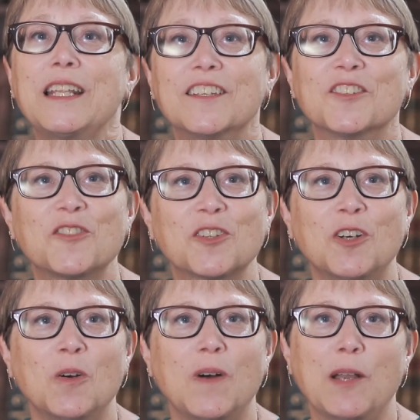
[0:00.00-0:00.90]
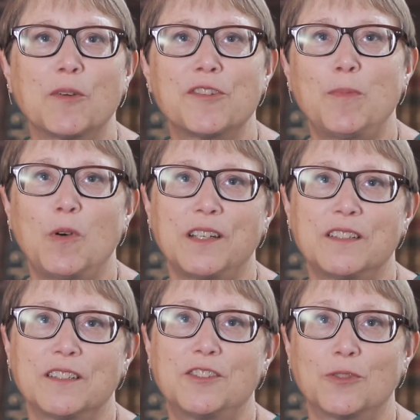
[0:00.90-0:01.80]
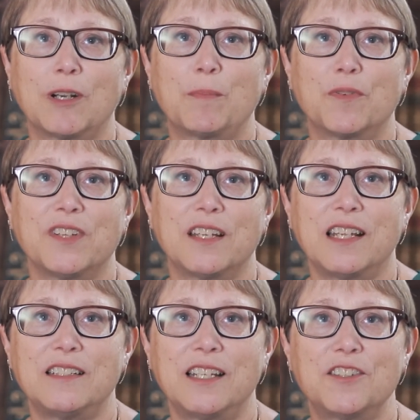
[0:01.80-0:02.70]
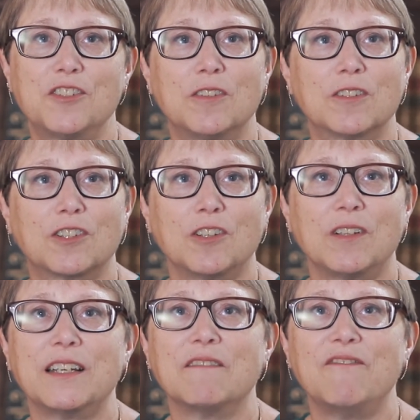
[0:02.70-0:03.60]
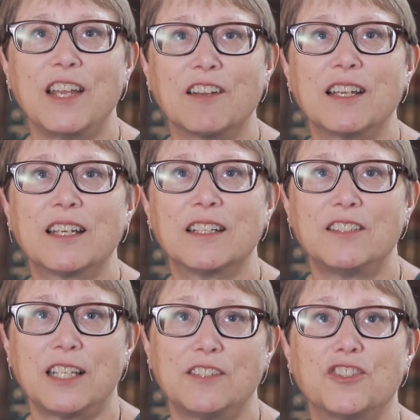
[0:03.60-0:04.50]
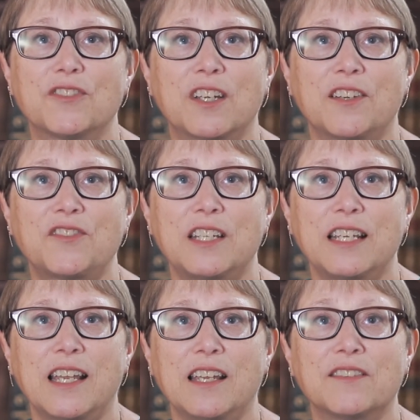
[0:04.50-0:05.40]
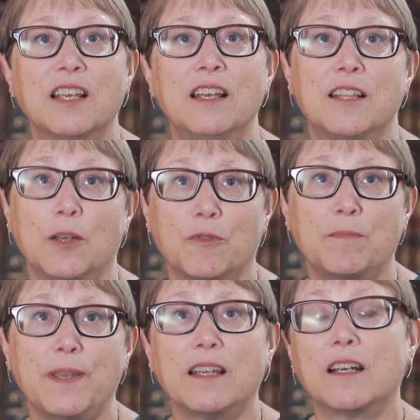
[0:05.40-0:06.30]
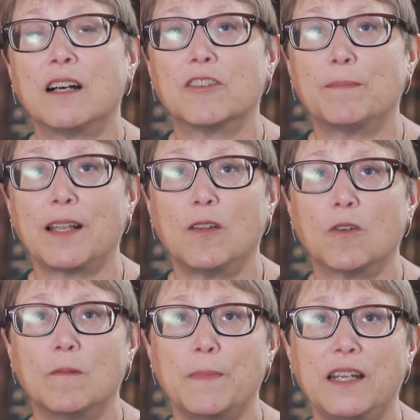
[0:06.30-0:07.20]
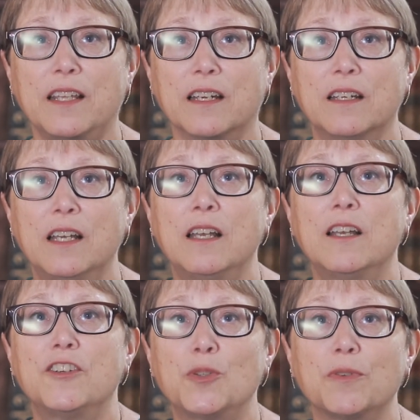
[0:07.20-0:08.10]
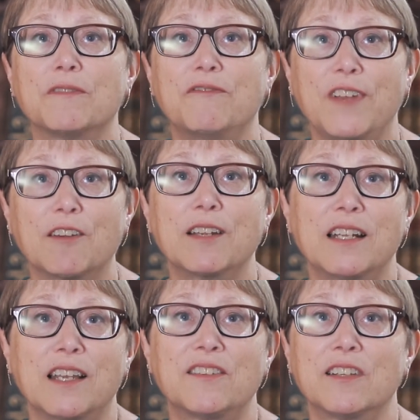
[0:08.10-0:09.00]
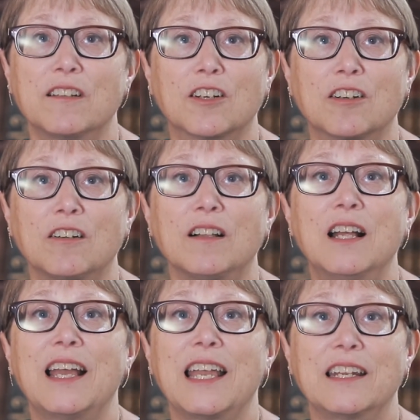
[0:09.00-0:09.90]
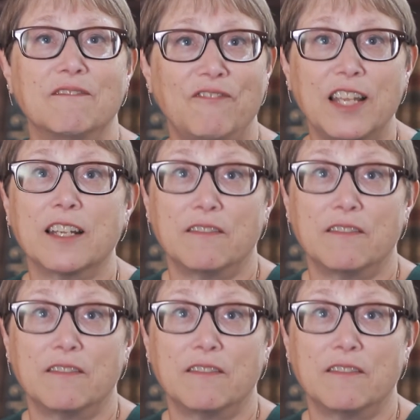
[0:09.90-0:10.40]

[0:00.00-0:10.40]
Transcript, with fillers: years ago, I was appointed to represent a 10 year old girl in a very contentious custody case that was being covered by local media. She was a very nice little girl in a, in a